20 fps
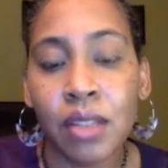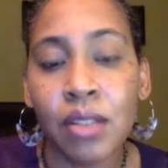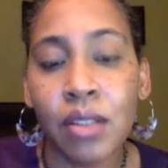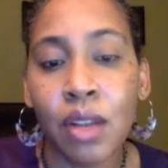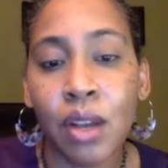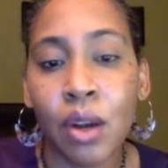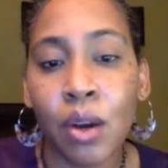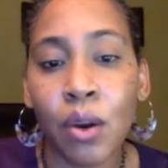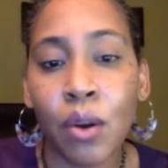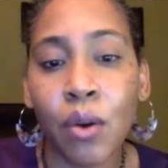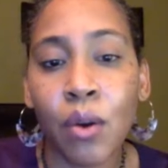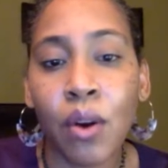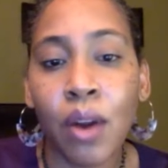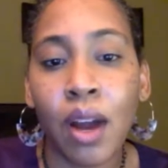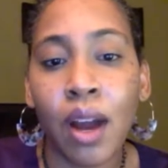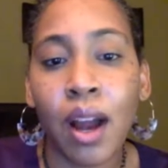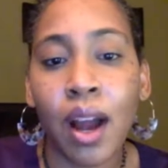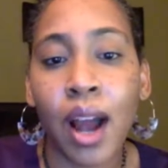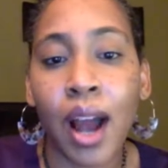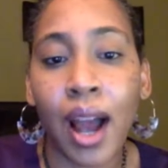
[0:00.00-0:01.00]
So
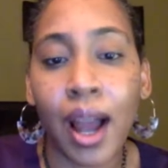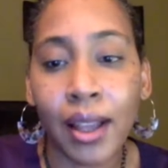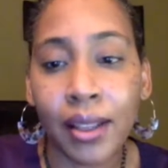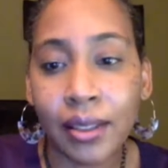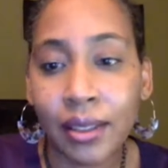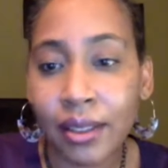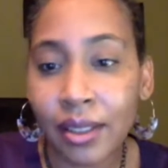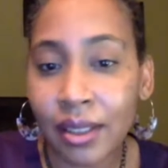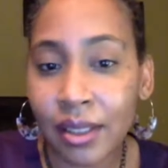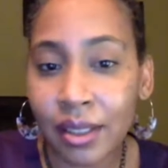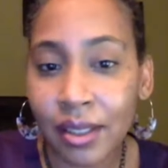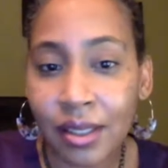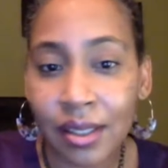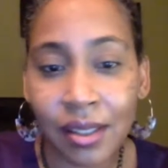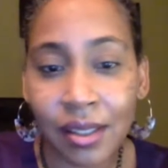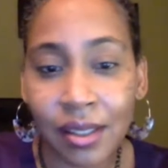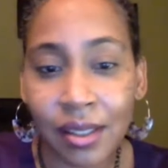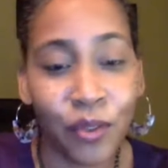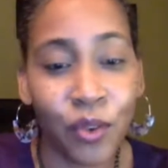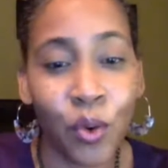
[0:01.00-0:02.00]
I
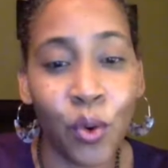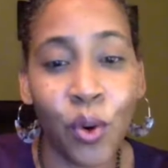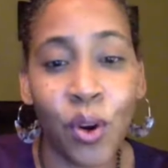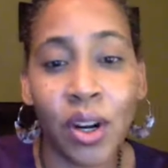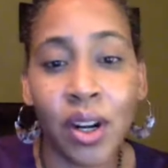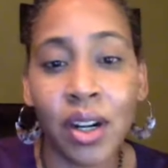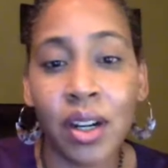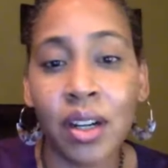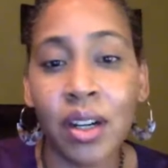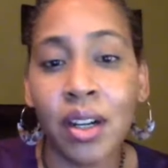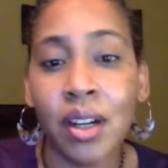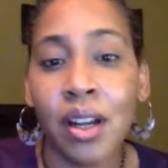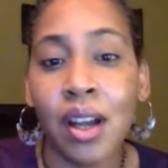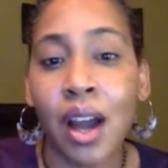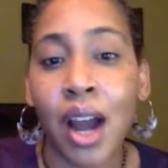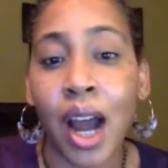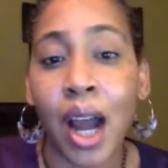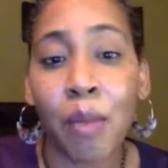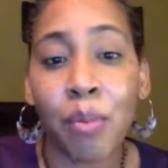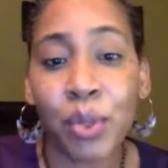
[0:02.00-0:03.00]
looked for
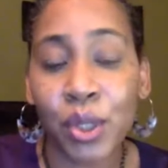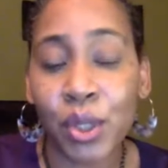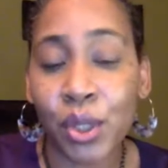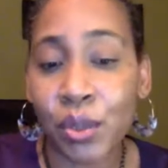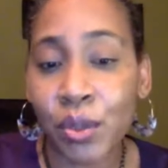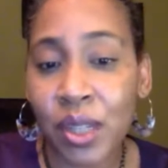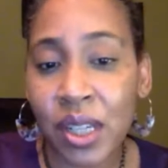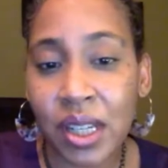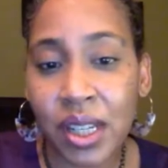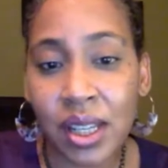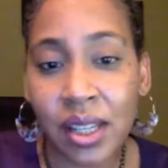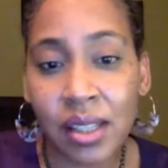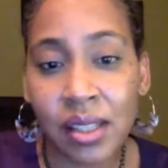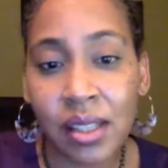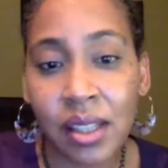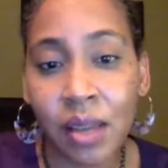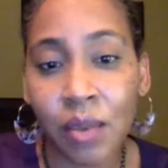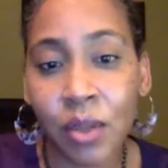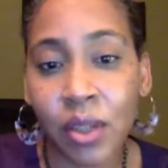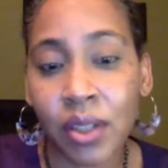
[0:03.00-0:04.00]

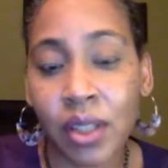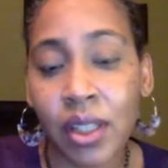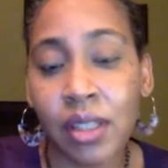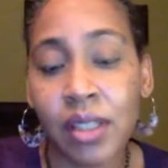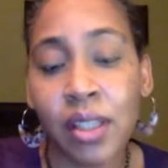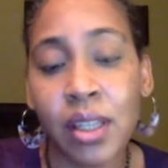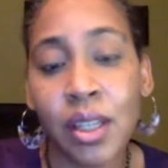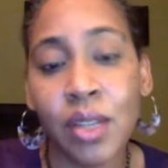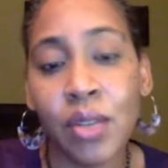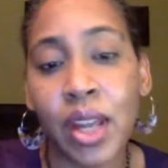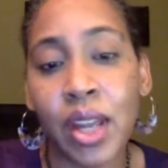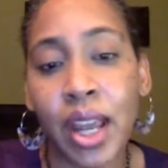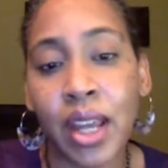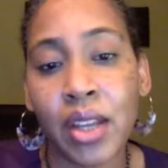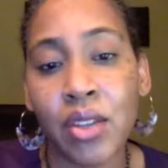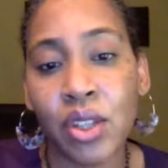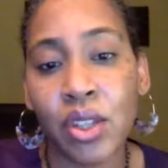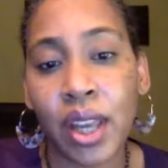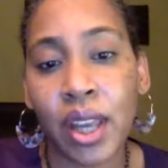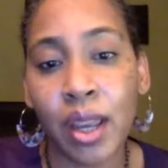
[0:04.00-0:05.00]
opportunities that would continue
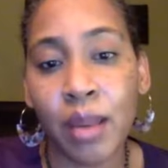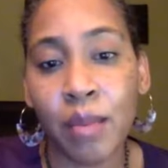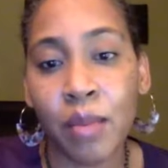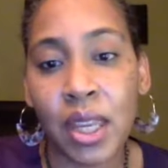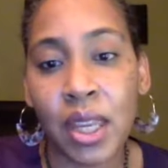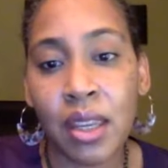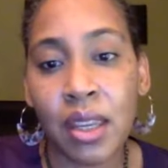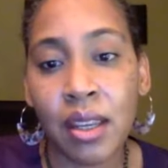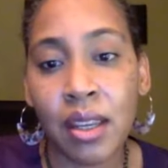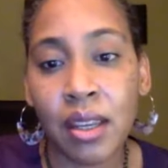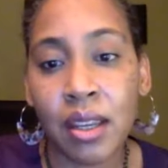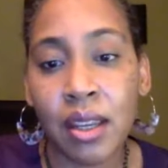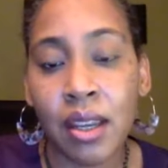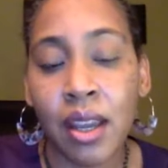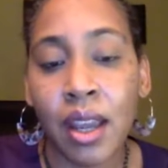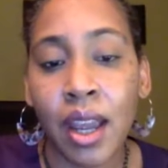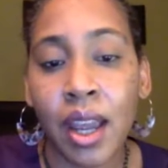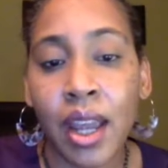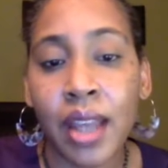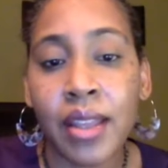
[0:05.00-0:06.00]
to educate me.
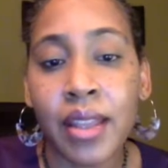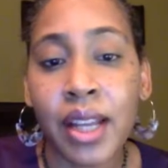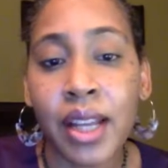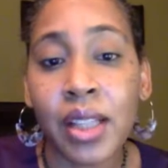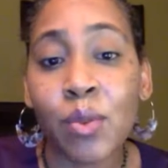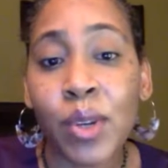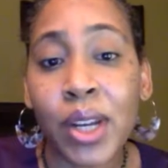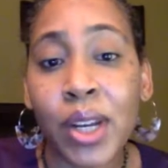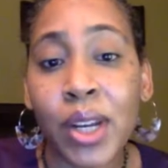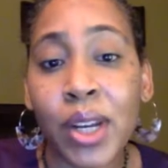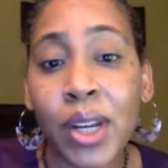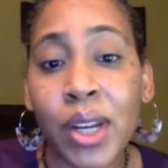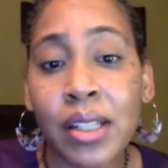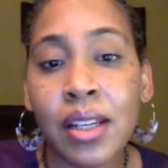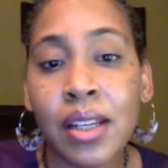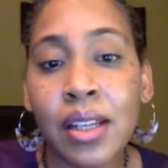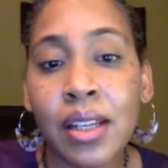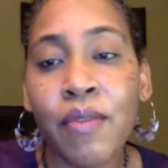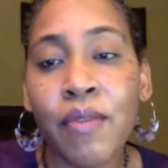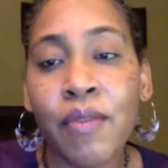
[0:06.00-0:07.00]
And that's what I
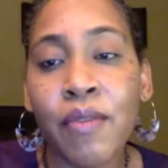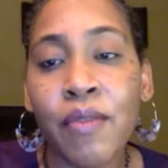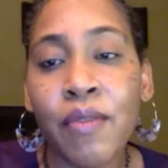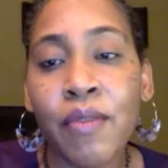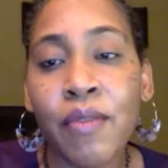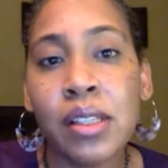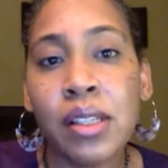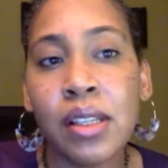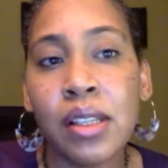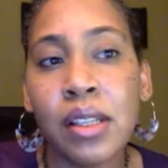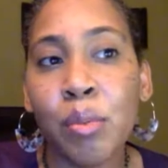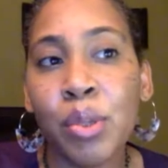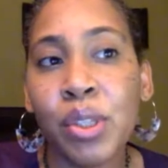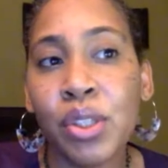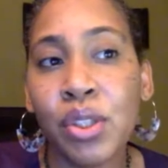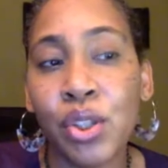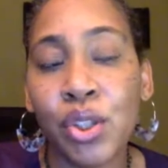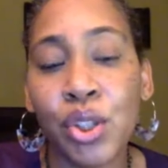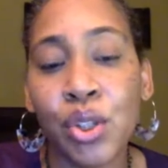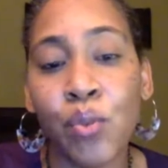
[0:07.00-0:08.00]
did. And if I wasn't in a
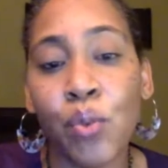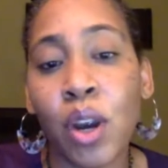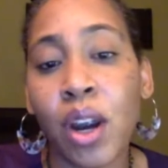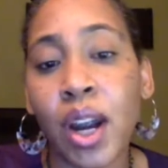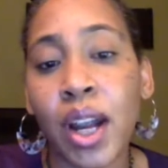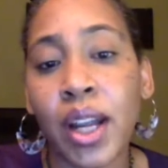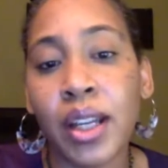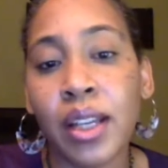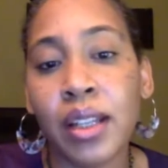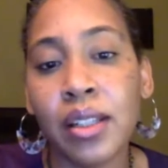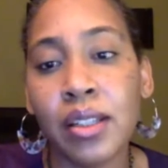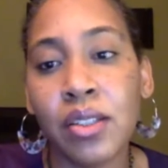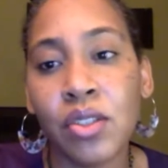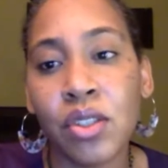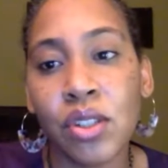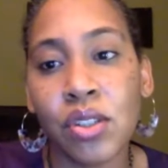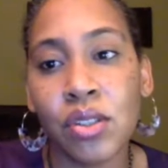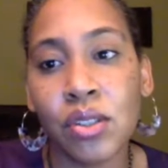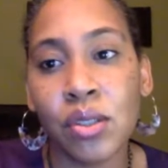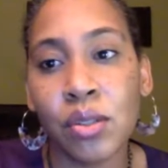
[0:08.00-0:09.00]
position where I
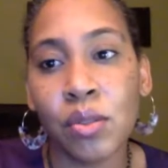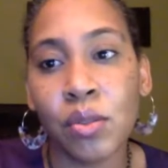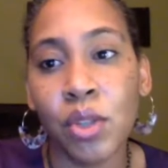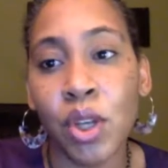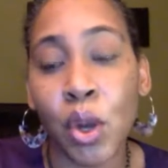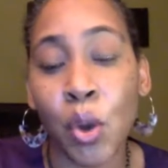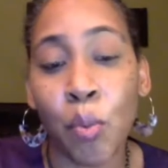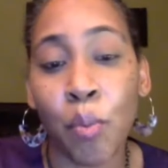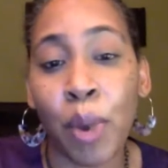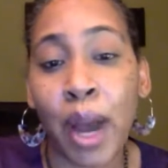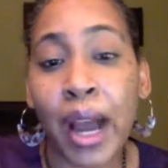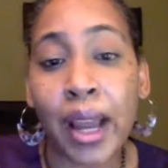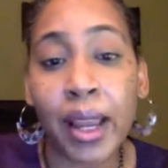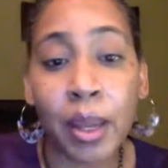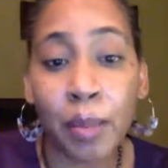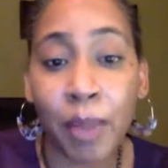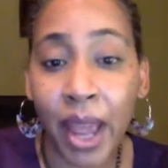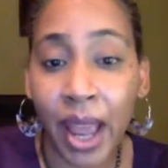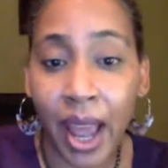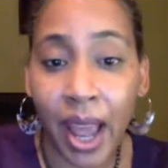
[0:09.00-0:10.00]
could just,
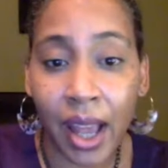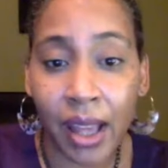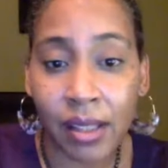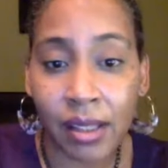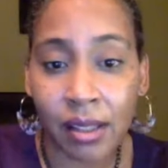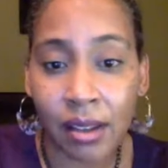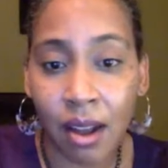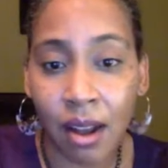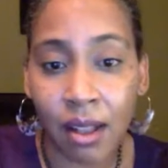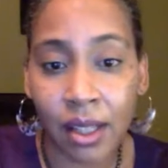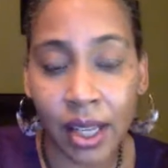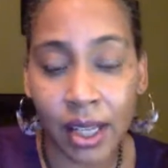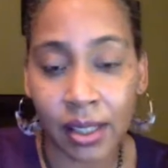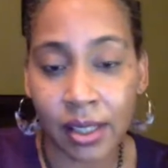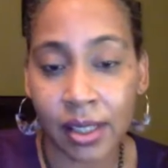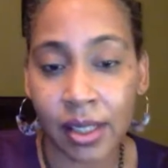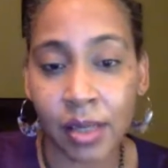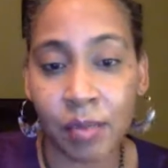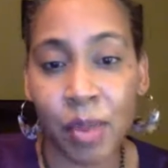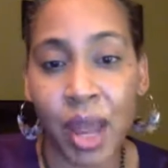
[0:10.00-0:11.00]
buy a pass, an all
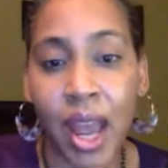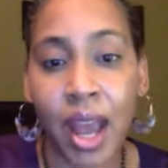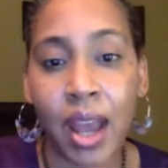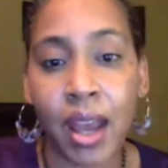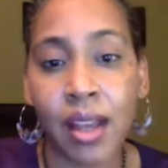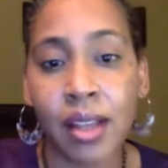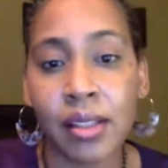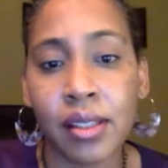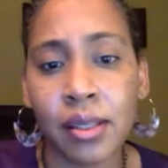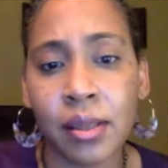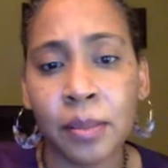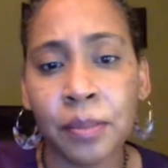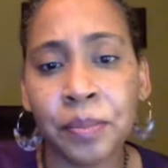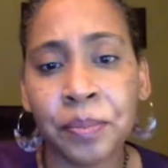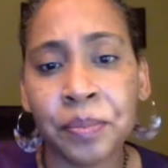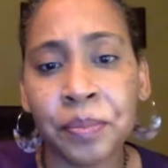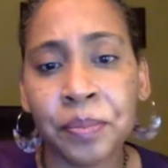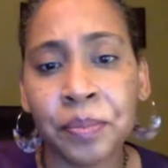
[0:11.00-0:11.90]
access pass,